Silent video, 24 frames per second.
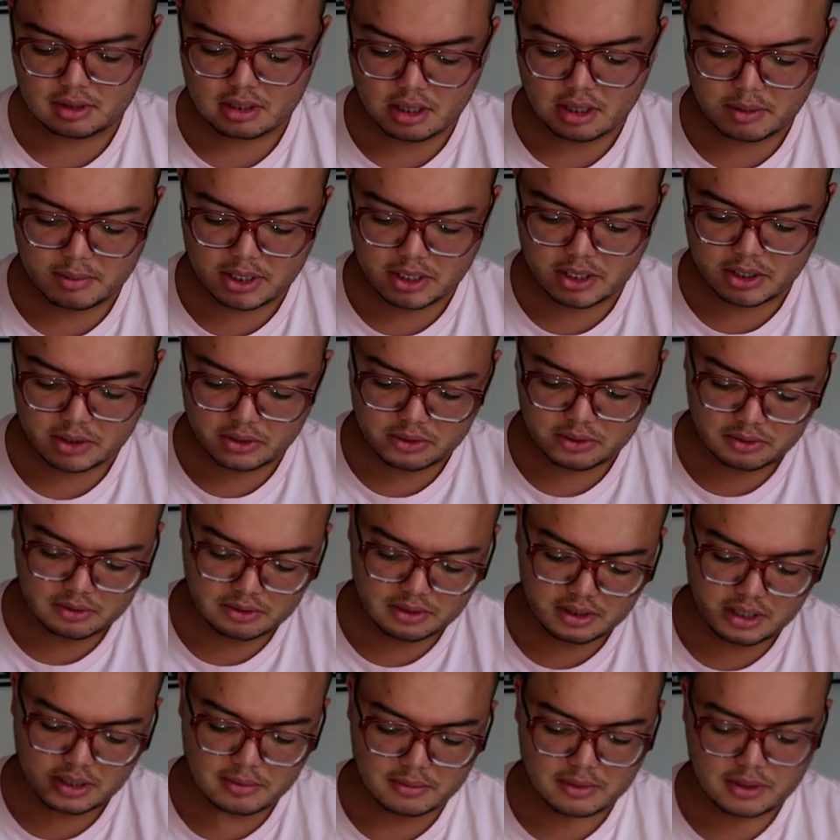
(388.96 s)
Come out
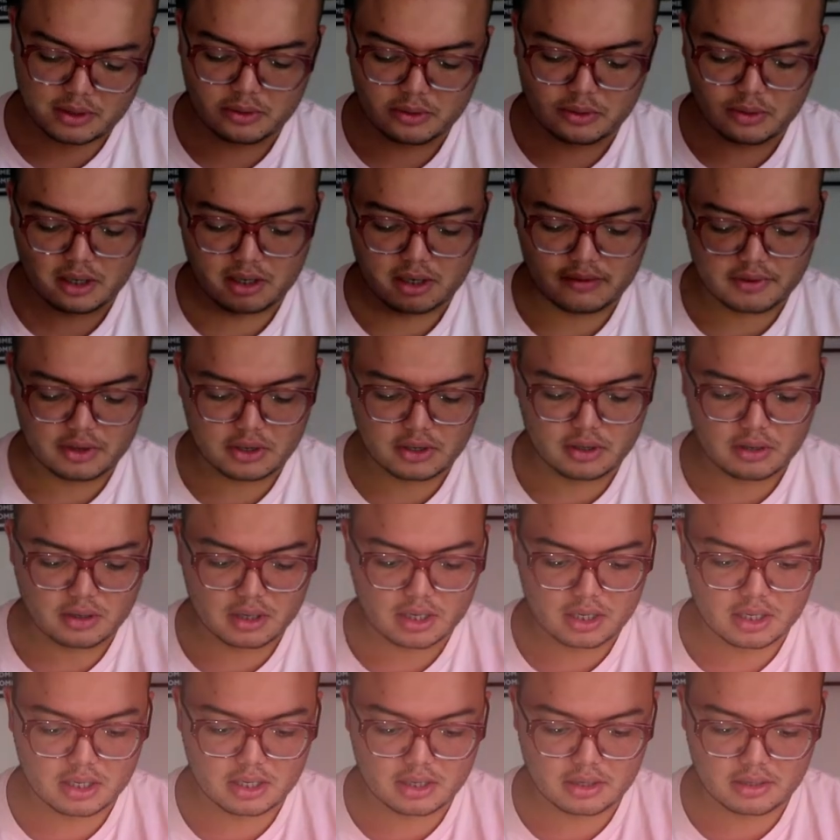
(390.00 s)
wherever you
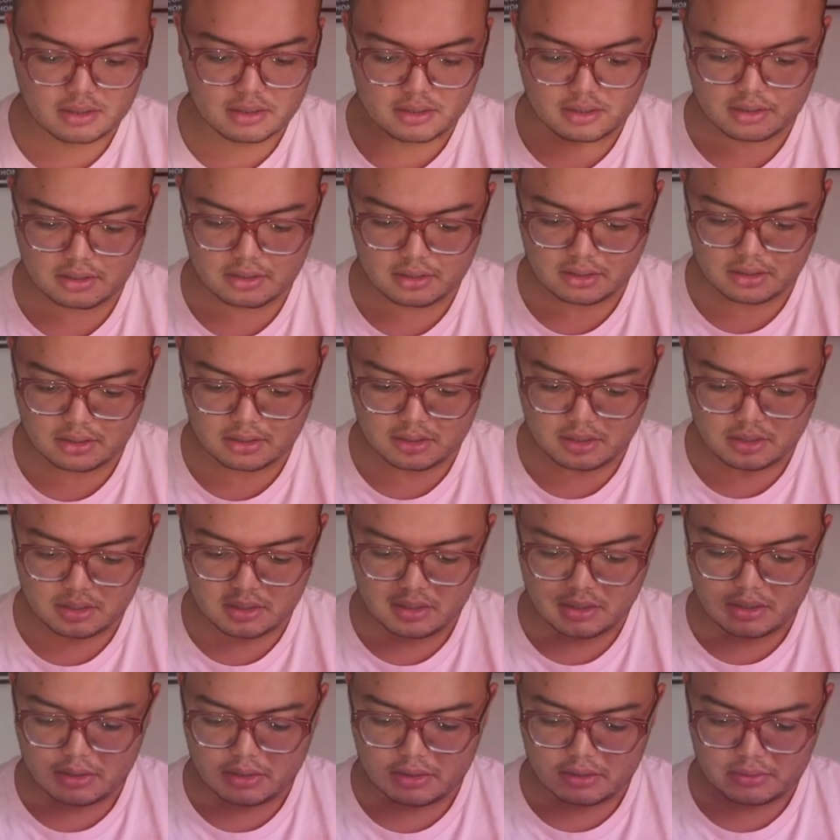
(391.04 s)
are.
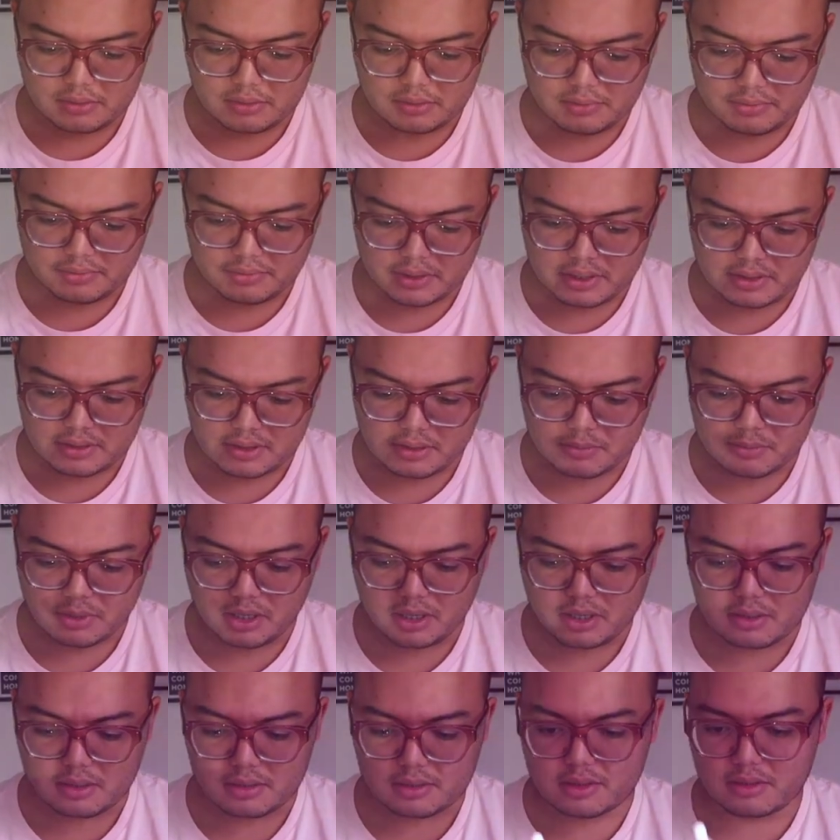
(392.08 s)
Oh, fancy
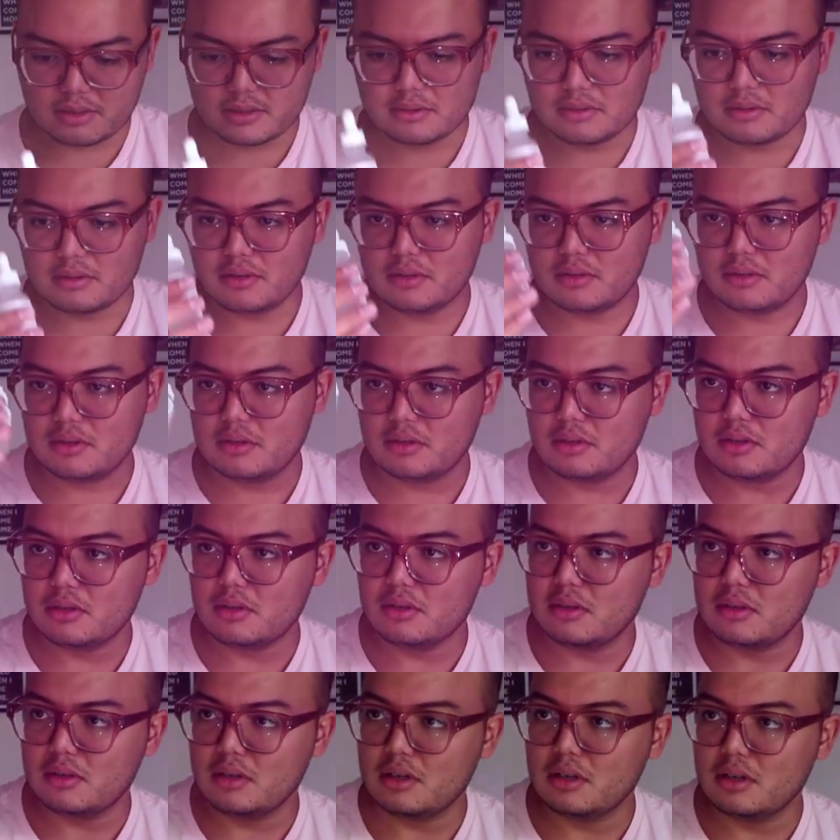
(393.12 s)
bottle too.
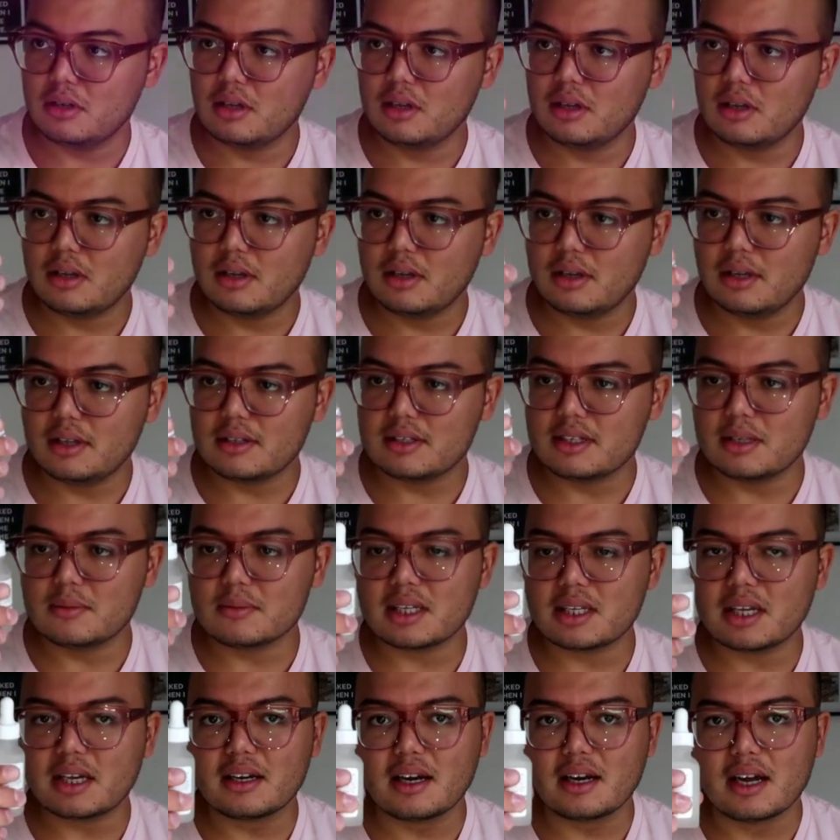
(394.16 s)
It
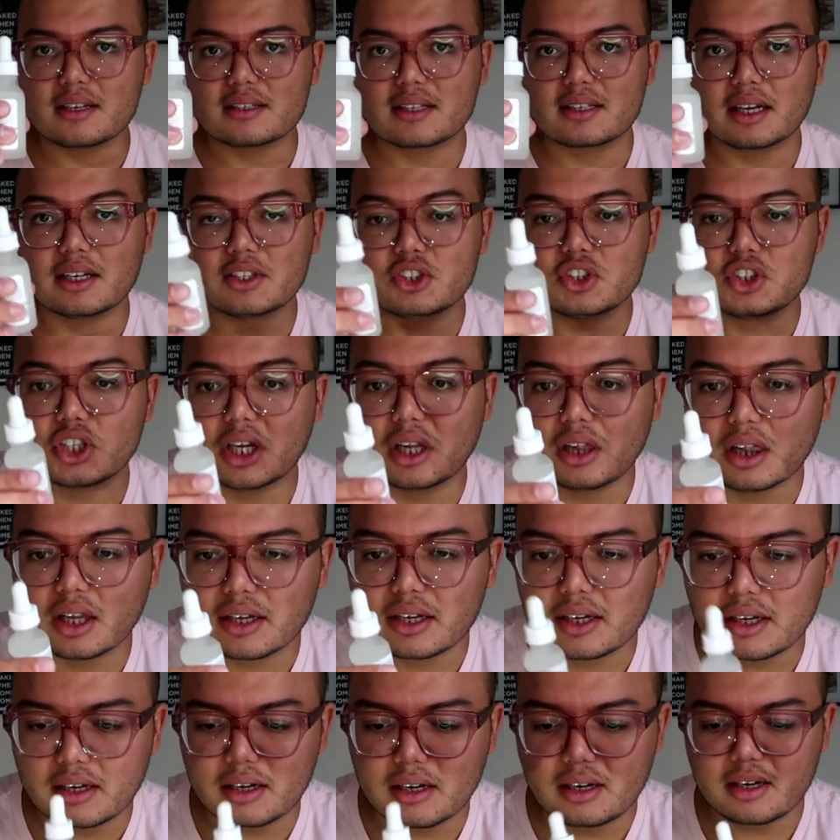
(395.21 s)
seems like it has a
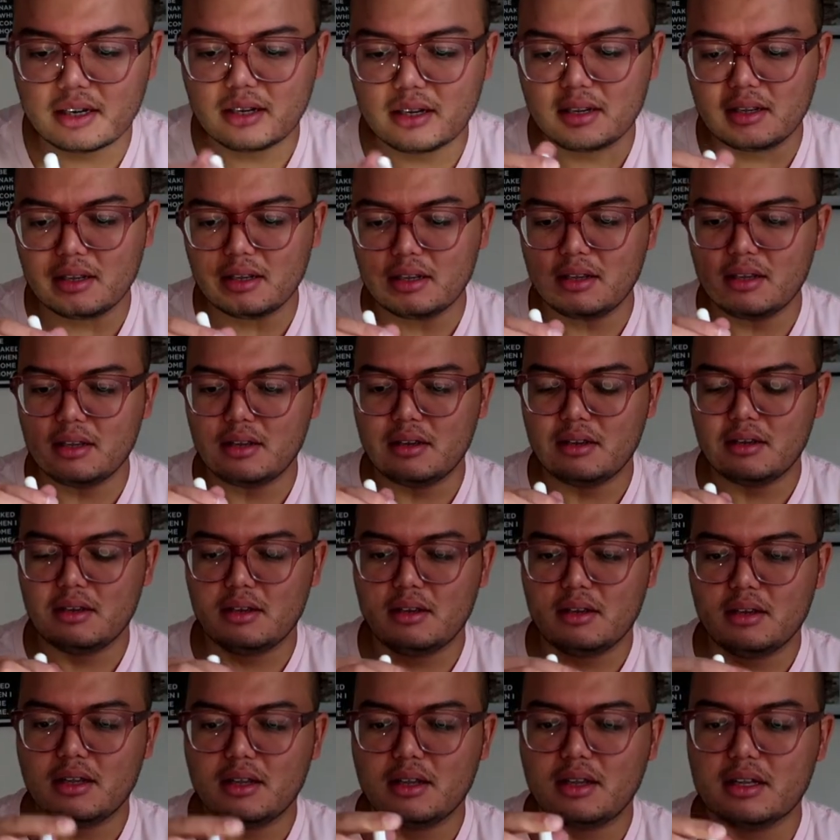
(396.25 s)
gel-like
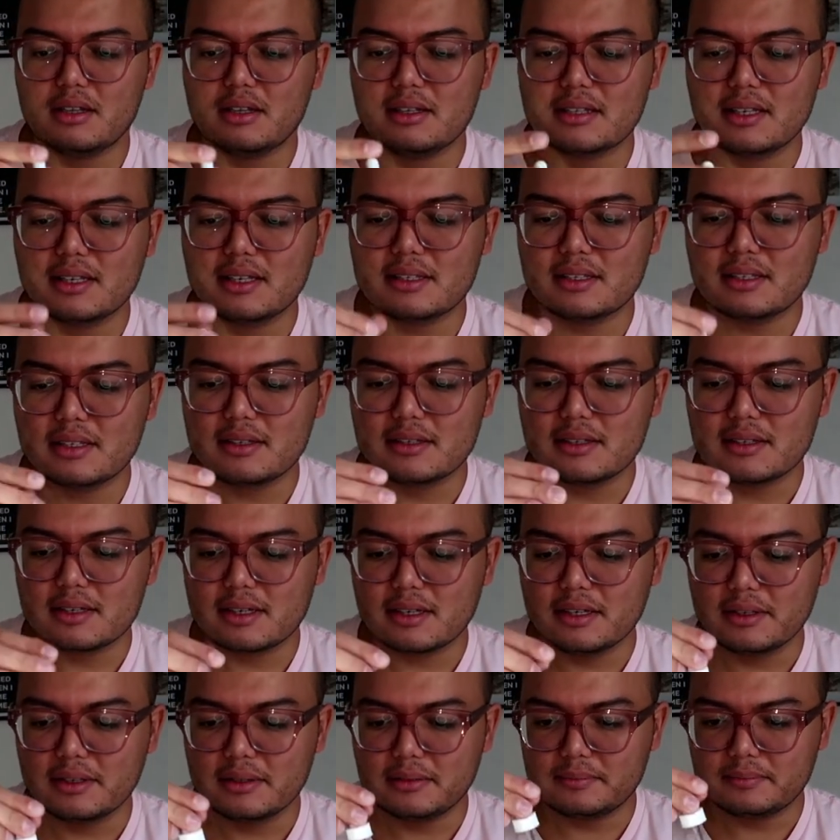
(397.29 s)

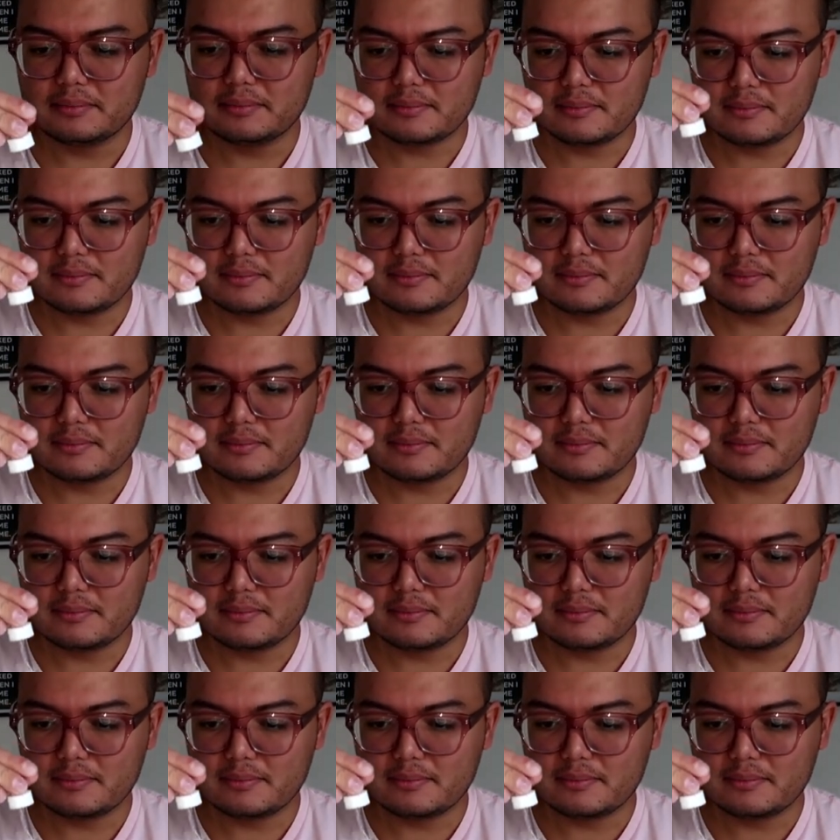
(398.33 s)
consistency.